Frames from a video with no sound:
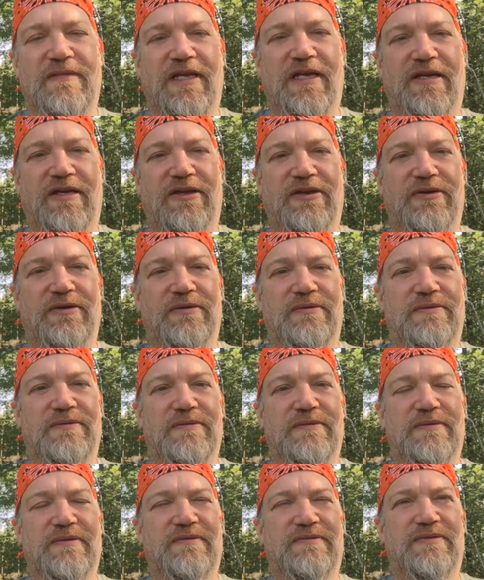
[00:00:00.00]
Thank you
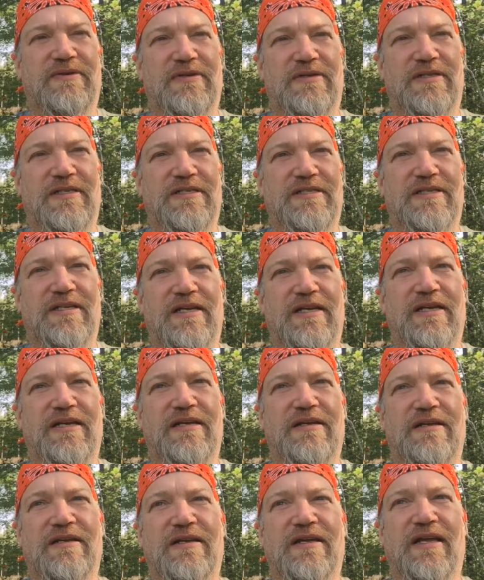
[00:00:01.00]
for
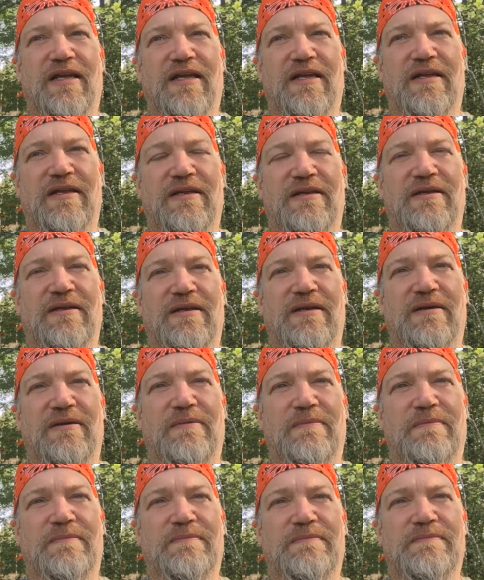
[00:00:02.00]
listening and
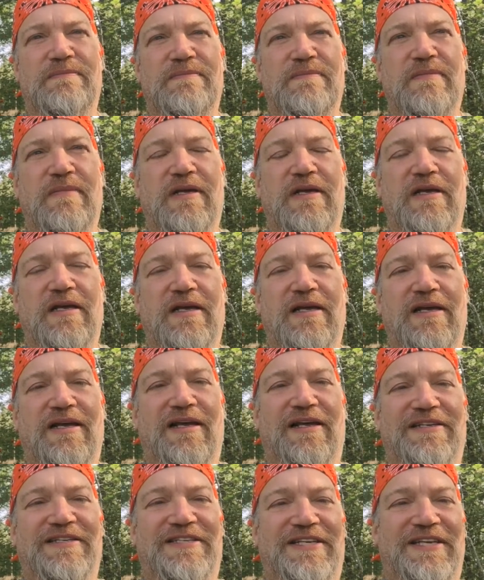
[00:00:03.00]
um,
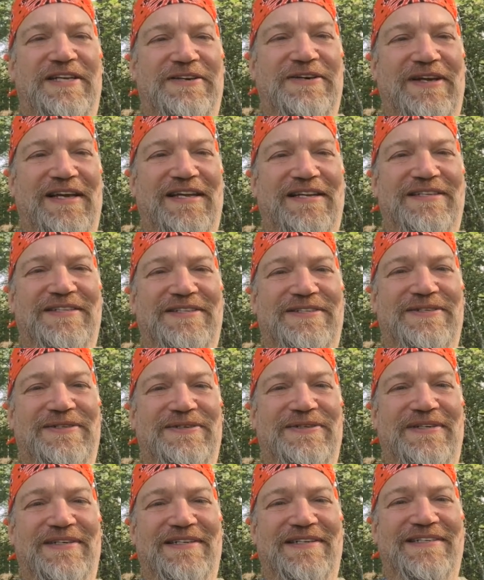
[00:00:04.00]
I'll see you again
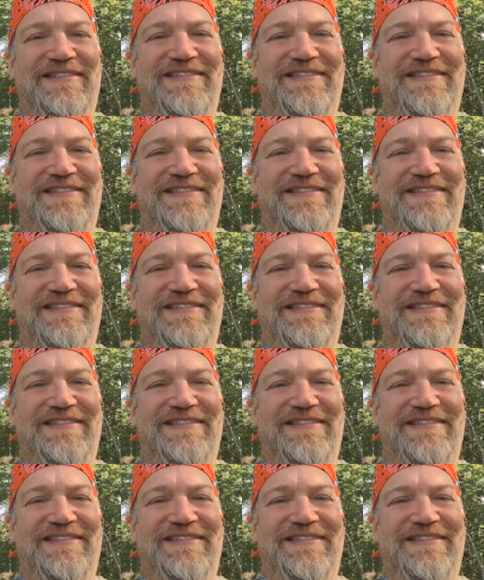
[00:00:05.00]
soon.